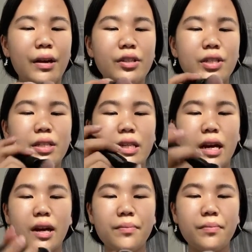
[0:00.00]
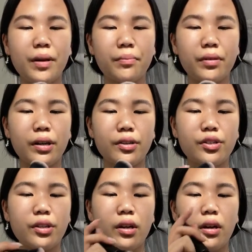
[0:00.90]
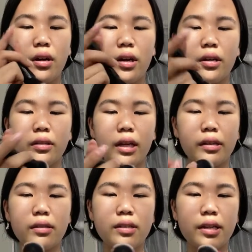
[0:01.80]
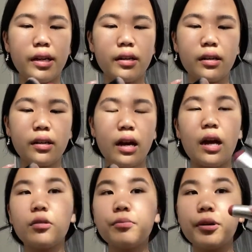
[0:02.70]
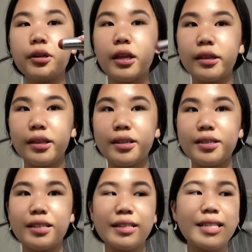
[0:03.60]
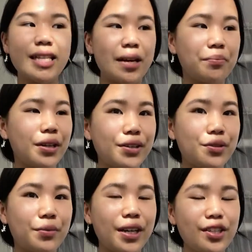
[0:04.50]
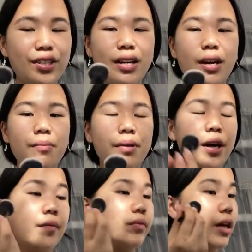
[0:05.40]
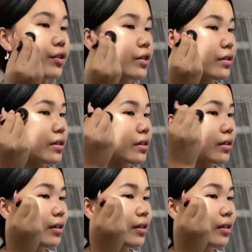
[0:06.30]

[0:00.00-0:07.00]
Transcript: I just dab my brush on like the stick I don't put it like this it's like pretty too much but I just